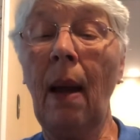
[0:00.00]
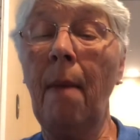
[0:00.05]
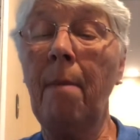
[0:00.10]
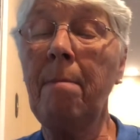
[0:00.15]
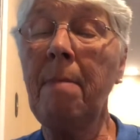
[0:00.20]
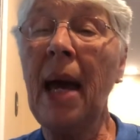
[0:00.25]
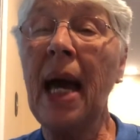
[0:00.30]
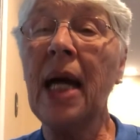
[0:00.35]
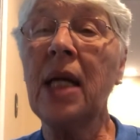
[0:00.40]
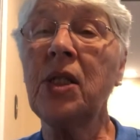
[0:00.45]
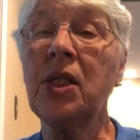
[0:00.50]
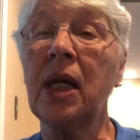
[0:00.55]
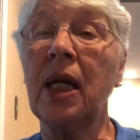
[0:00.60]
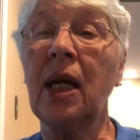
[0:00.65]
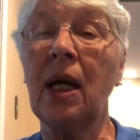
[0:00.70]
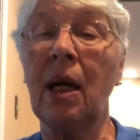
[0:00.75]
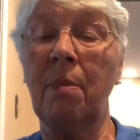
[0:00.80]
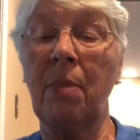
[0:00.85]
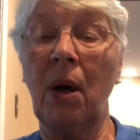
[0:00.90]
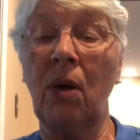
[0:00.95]

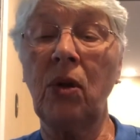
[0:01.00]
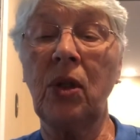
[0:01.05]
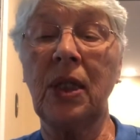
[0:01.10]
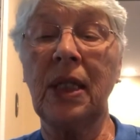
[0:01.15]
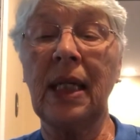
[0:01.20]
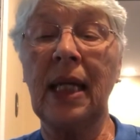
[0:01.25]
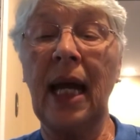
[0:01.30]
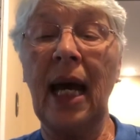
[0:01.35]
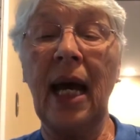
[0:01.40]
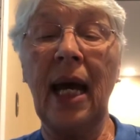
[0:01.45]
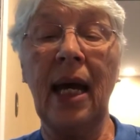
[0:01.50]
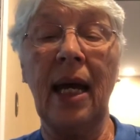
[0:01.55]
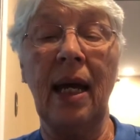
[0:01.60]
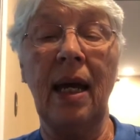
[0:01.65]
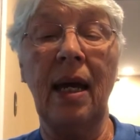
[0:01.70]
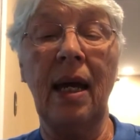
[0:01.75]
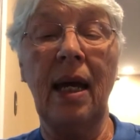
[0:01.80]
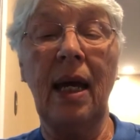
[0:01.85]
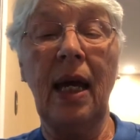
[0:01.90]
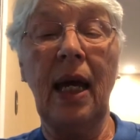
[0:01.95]
magic about today.
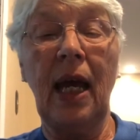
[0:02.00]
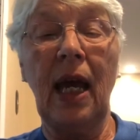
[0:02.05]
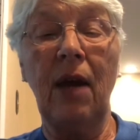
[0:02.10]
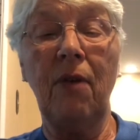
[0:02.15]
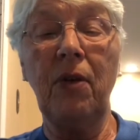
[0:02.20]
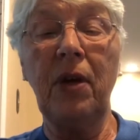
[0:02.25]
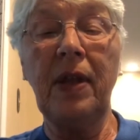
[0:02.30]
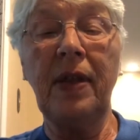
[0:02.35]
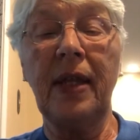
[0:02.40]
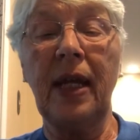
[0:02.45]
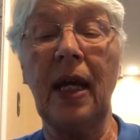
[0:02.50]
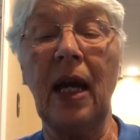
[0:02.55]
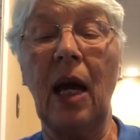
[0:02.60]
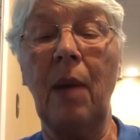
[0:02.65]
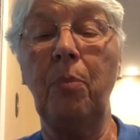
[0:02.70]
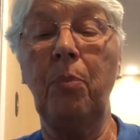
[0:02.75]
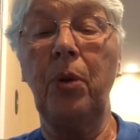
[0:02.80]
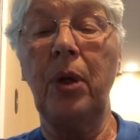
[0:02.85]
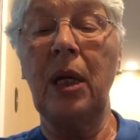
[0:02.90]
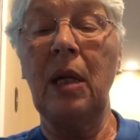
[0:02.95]
Everything I
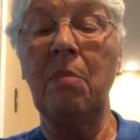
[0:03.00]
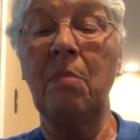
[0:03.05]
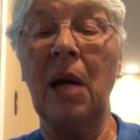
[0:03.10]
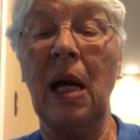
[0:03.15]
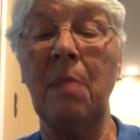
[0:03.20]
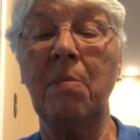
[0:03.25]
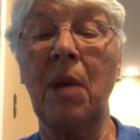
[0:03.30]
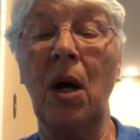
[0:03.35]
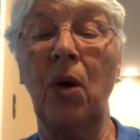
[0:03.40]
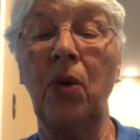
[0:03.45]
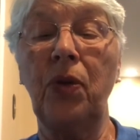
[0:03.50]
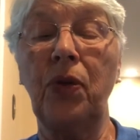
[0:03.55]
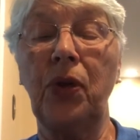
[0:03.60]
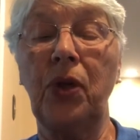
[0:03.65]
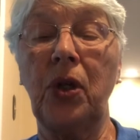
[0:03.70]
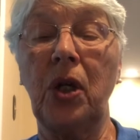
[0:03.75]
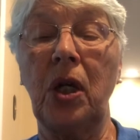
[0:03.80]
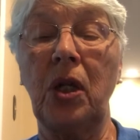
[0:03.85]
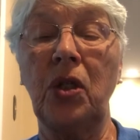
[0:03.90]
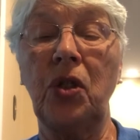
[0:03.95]
put in my mouth
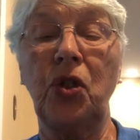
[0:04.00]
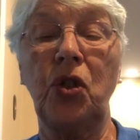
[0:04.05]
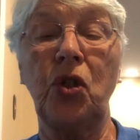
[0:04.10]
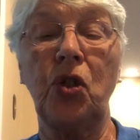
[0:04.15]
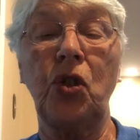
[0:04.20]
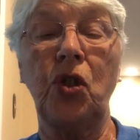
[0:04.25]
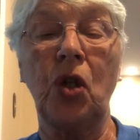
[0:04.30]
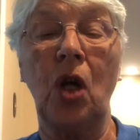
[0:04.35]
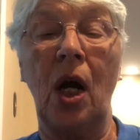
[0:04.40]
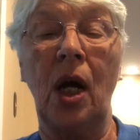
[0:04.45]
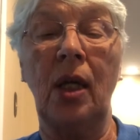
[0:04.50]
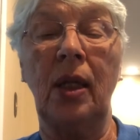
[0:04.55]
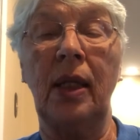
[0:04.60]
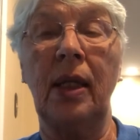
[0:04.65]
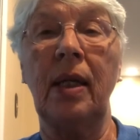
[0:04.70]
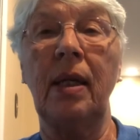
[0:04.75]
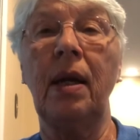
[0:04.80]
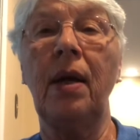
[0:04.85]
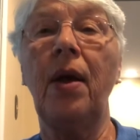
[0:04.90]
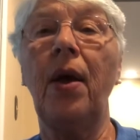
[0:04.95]
turns to
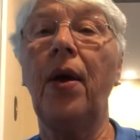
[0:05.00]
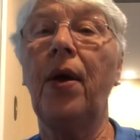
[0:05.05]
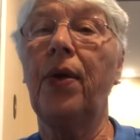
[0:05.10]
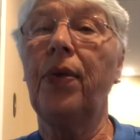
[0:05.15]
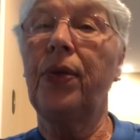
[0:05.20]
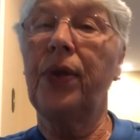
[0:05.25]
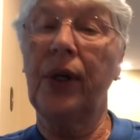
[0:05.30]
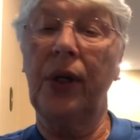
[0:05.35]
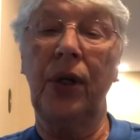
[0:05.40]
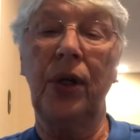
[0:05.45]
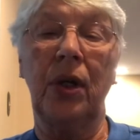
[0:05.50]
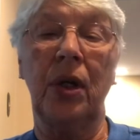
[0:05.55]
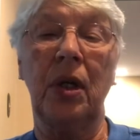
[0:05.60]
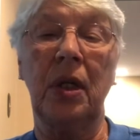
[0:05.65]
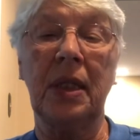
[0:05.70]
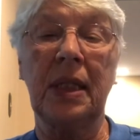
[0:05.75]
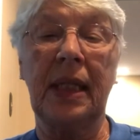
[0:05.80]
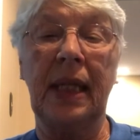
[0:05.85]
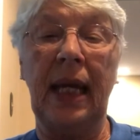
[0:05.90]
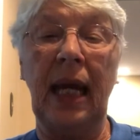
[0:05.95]
chocolate. The
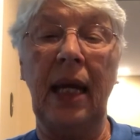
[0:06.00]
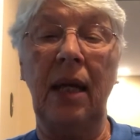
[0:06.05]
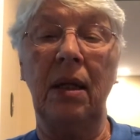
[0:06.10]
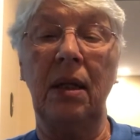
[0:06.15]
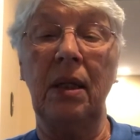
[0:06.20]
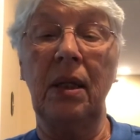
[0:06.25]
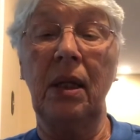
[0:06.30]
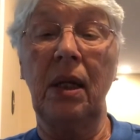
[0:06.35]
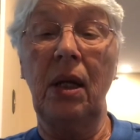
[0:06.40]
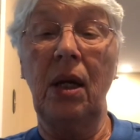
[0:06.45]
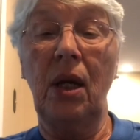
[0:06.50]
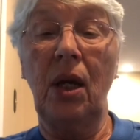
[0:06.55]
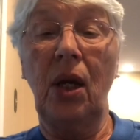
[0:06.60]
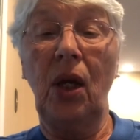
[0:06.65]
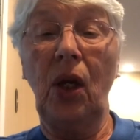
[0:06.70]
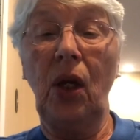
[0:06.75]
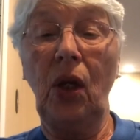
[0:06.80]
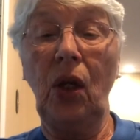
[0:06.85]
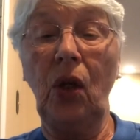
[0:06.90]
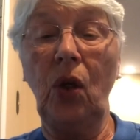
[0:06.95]
girls giggled.
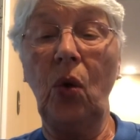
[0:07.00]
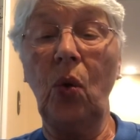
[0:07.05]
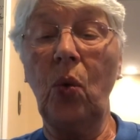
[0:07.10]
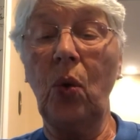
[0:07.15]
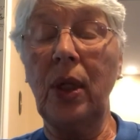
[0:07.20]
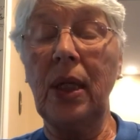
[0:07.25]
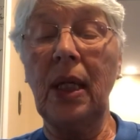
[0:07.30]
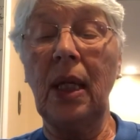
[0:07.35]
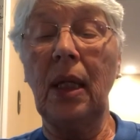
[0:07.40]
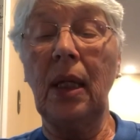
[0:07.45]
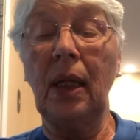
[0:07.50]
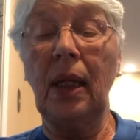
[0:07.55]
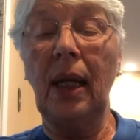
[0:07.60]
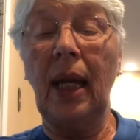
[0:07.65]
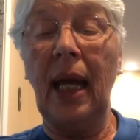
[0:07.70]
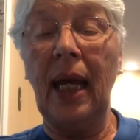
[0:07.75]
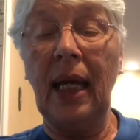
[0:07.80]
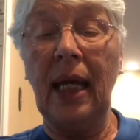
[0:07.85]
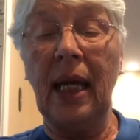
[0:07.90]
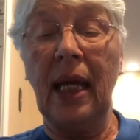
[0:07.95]
You wouldn't
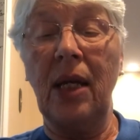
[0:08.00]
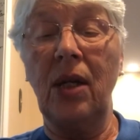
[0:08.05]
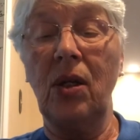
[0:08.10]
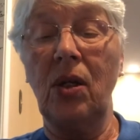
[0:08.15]
like it,